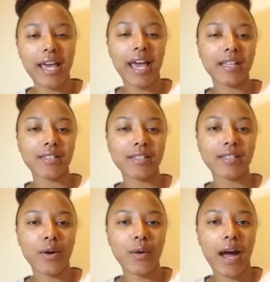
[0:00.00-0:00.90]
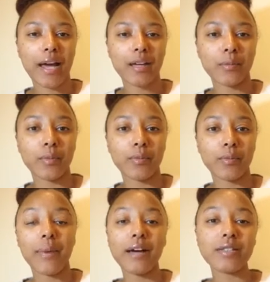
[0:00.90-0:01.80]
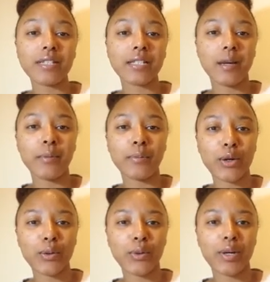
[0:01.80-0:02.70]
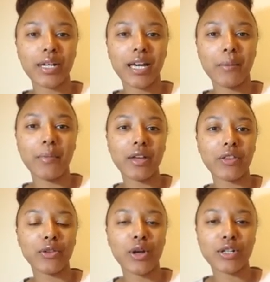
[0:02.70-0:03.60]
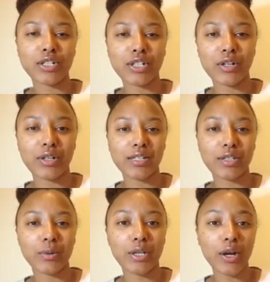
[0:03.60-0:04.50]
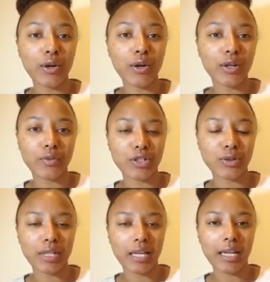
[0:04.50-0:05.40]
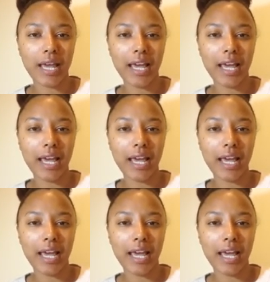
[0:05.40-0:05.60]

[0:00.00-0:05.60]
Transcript: And so I am about to embark on a month-long journey to a yoga retreat,